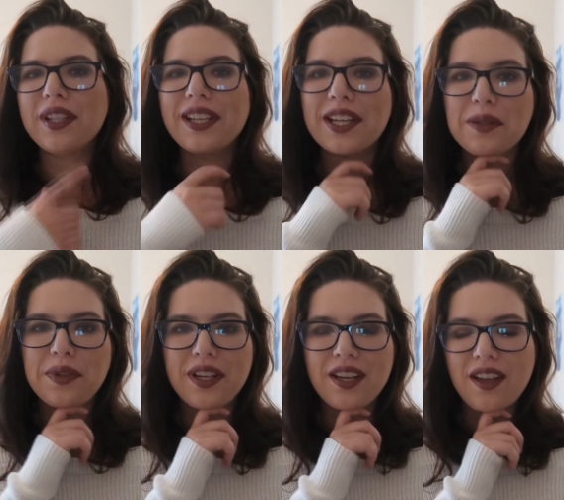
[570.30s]
it next
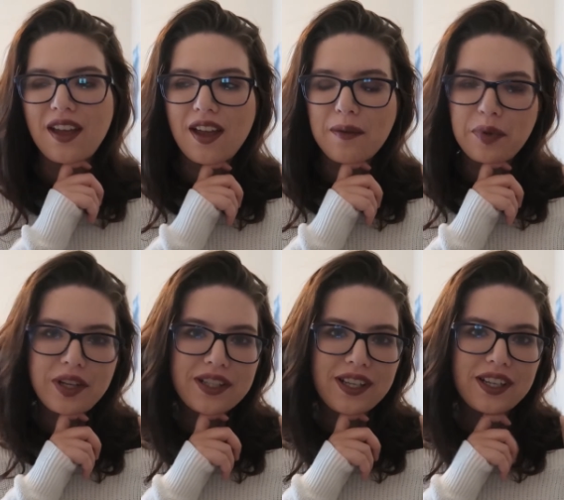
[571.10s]
week.
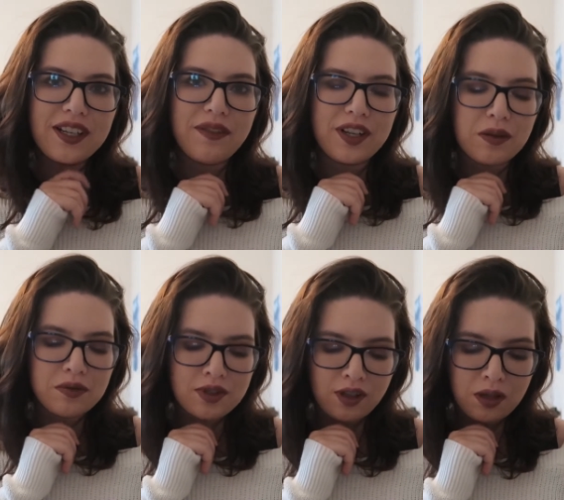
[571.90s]
Pretty excited if I
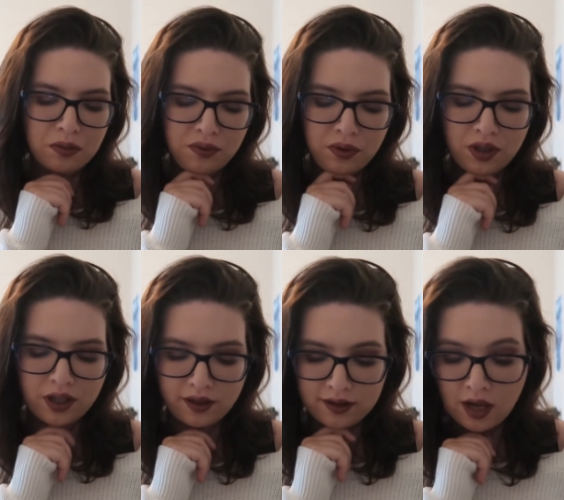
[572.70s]
don't start number 4,
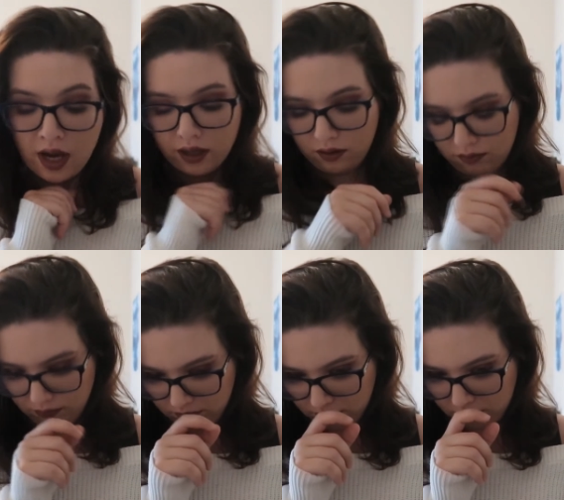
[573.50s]
because
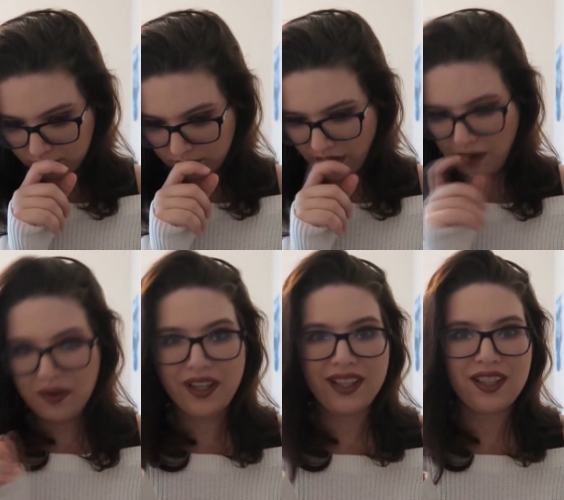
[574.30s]
I
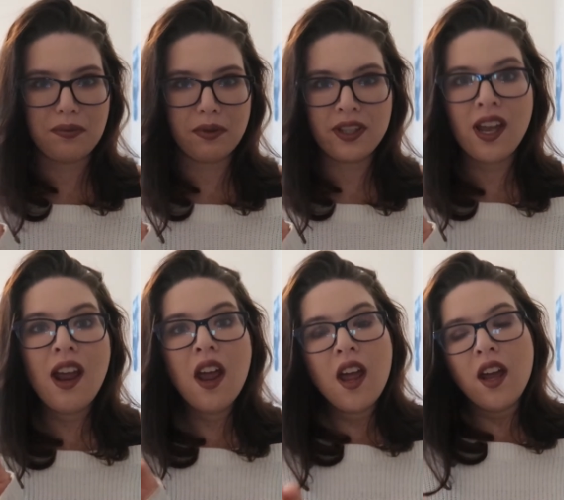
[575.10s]
really like these books,
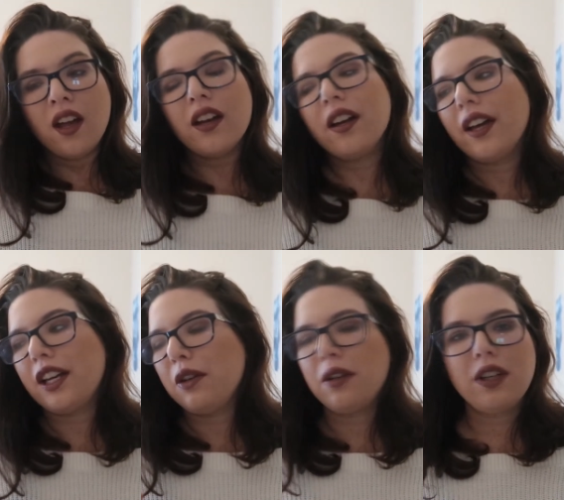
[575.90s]

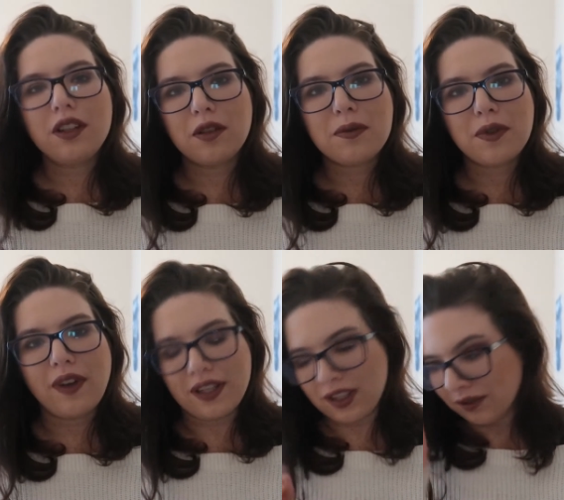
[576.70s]
and you can get there so
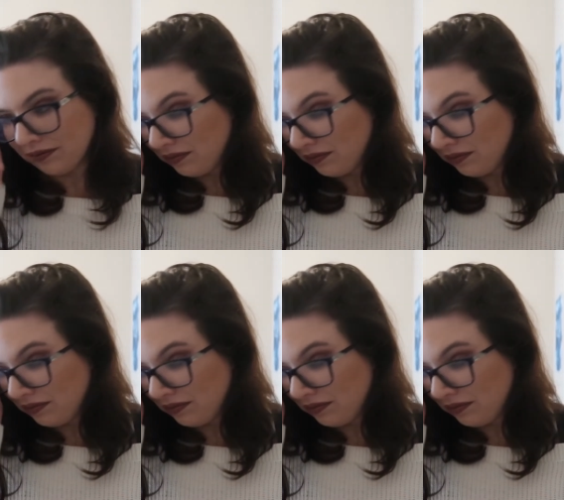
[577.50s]
fast.